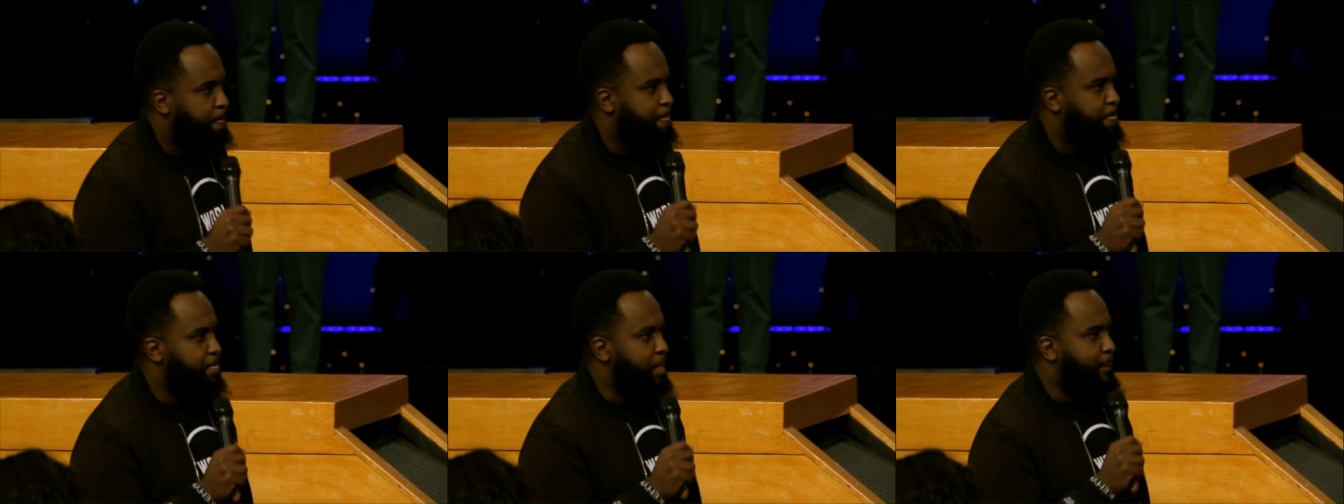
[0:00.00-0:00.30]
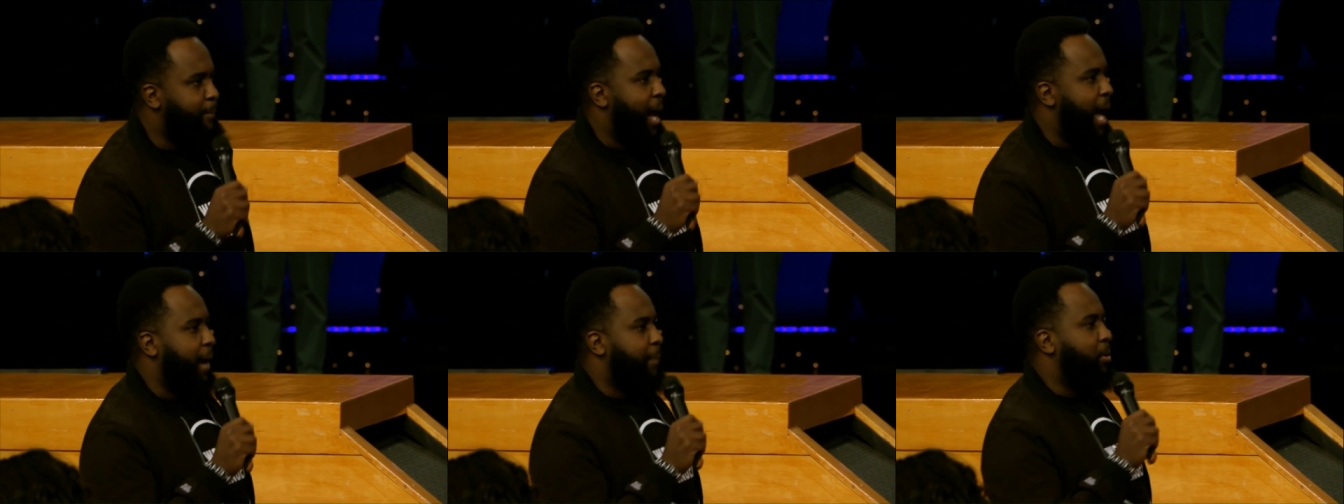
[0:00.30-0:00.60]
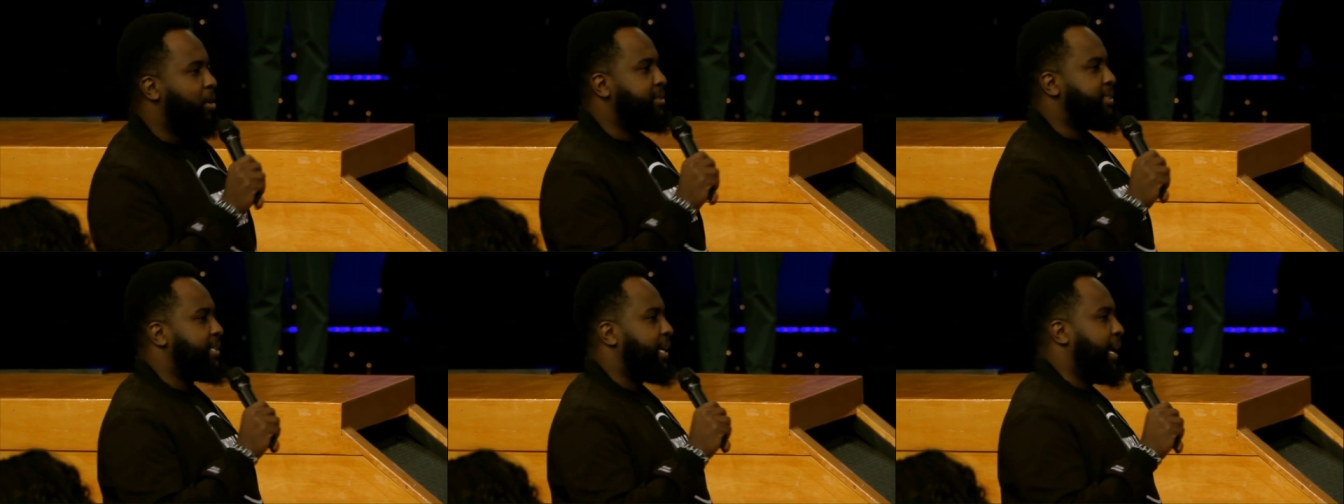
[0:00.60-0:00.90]
The
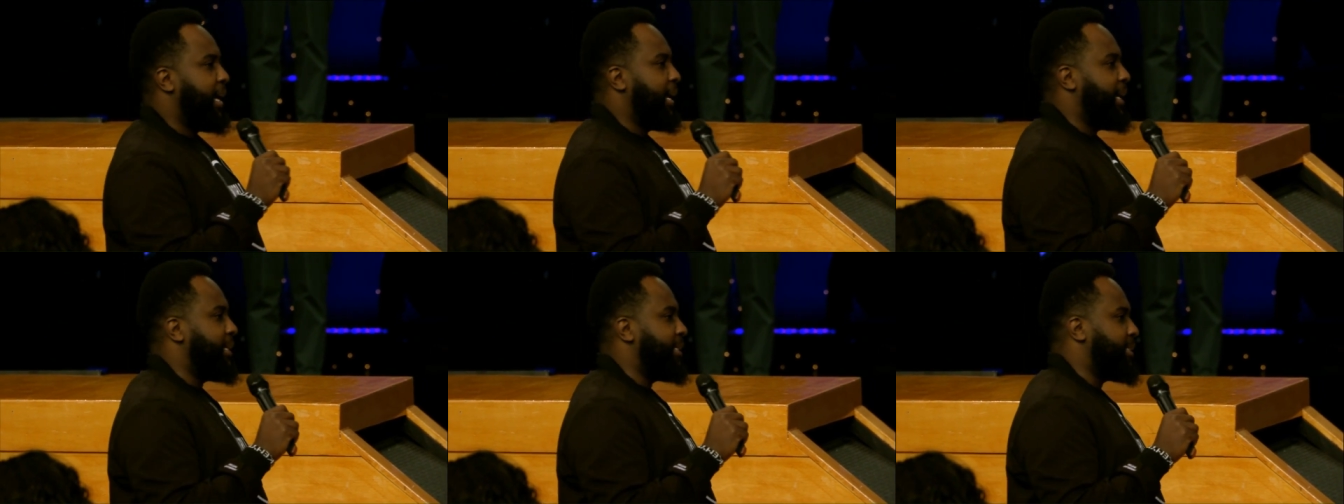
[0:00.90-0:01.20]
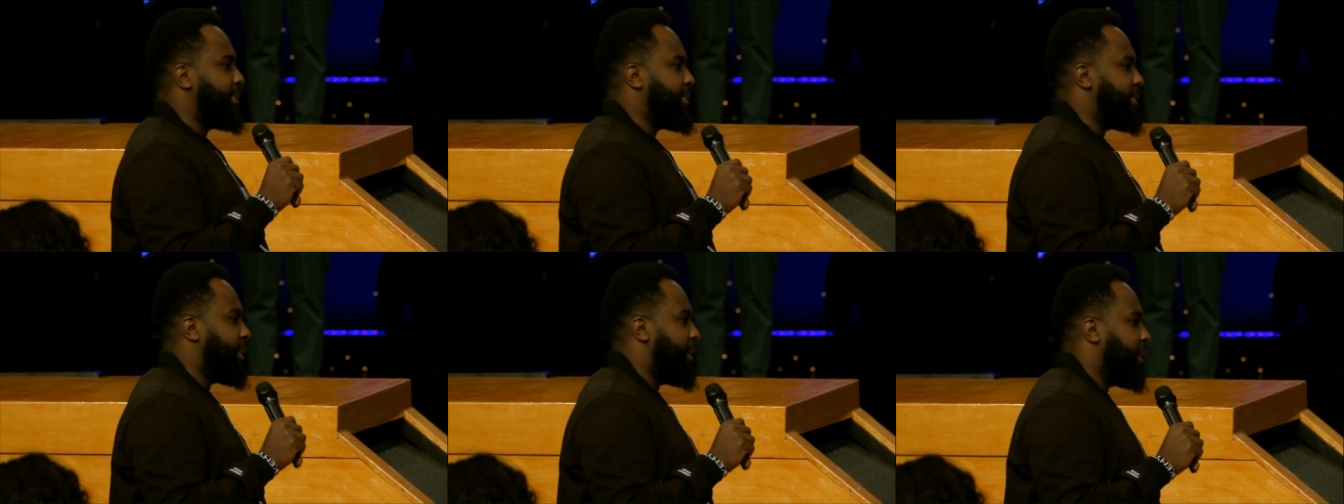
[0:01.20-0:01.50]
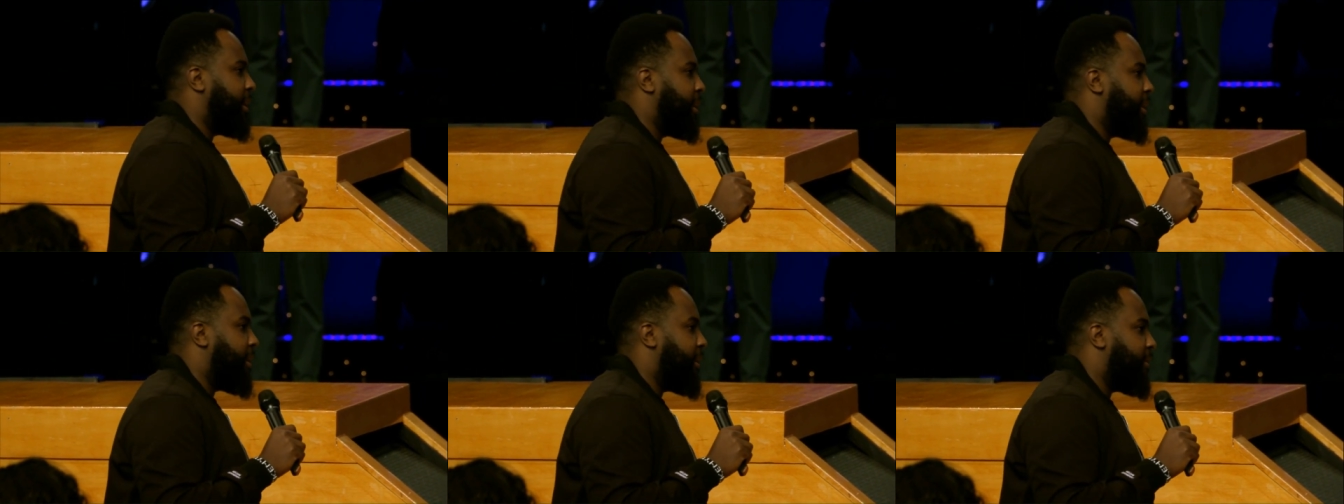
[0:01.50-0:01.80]
Bible says
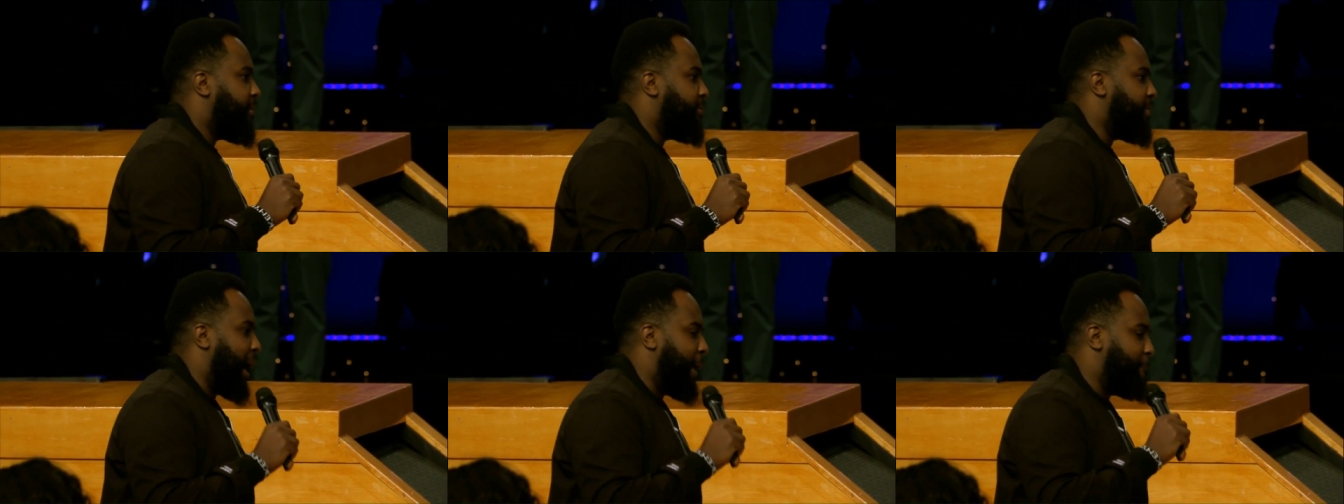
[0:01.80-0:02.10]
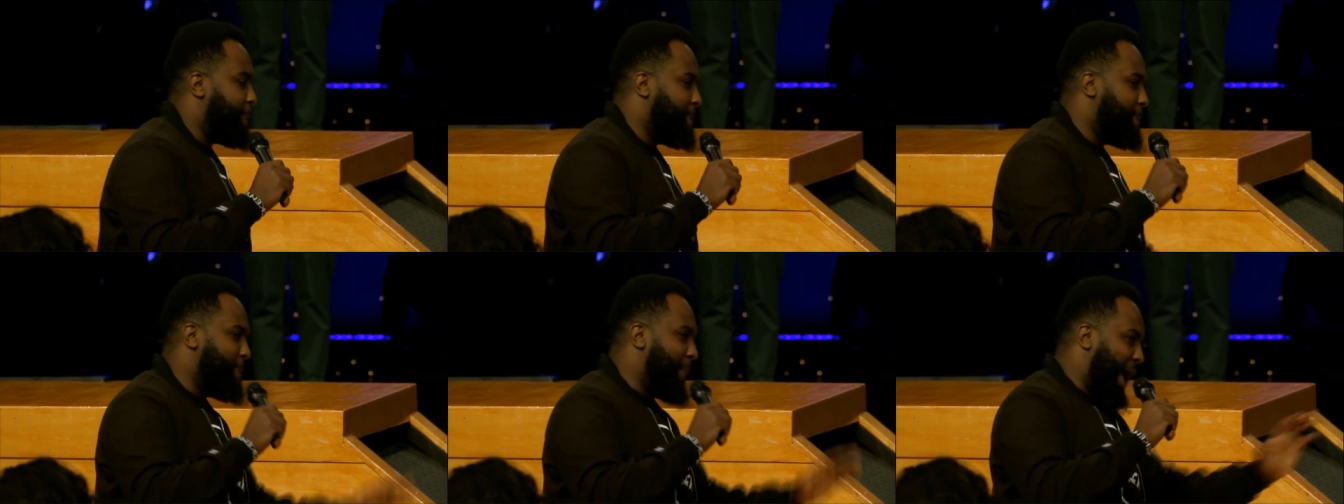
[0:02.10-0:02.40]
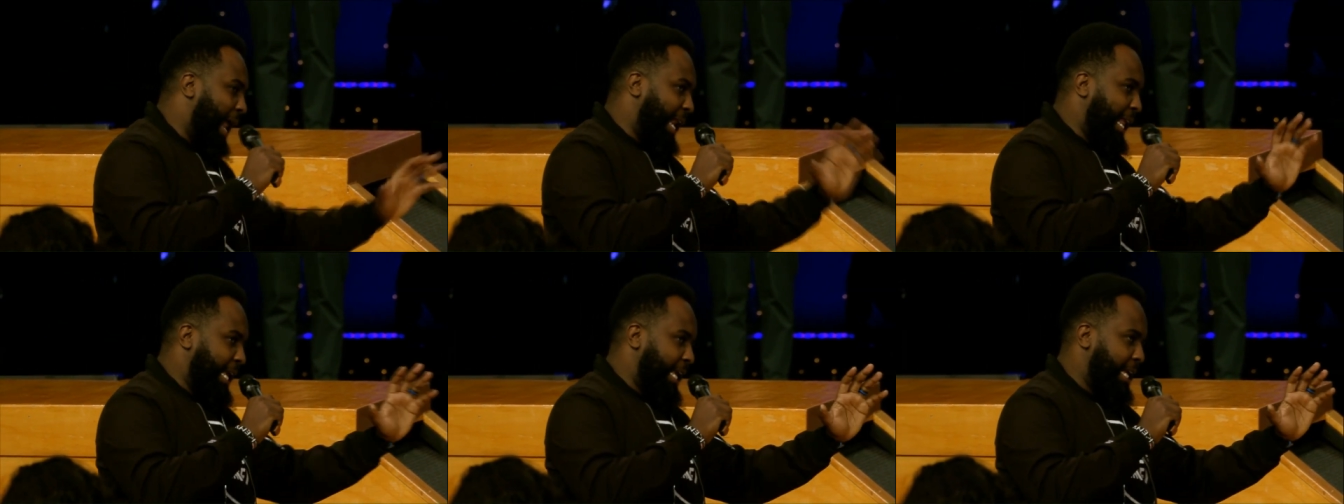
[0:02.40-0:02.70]
that
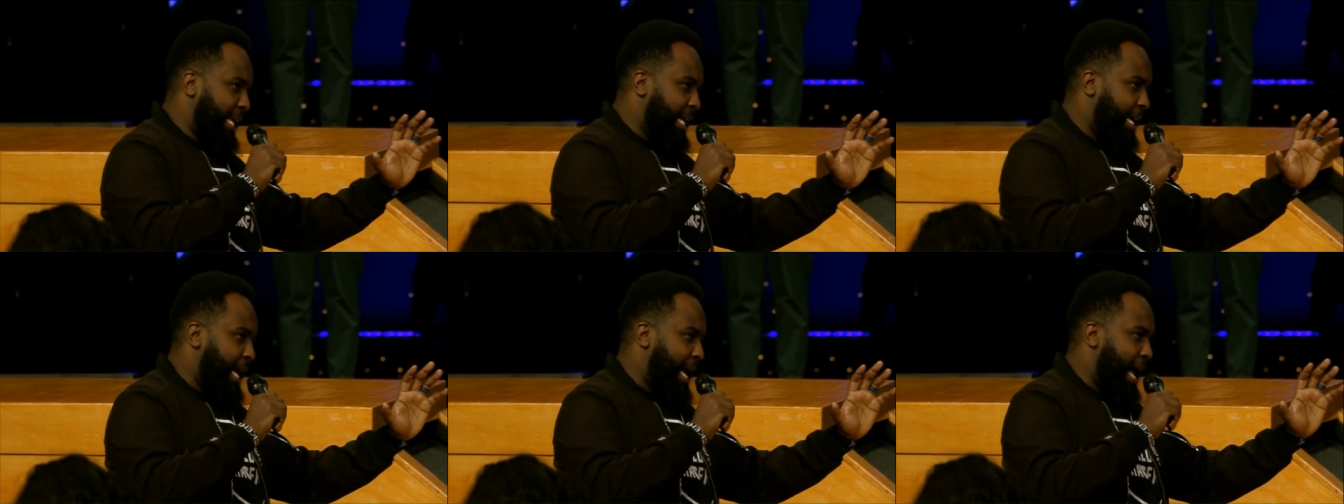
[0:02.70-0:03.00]
many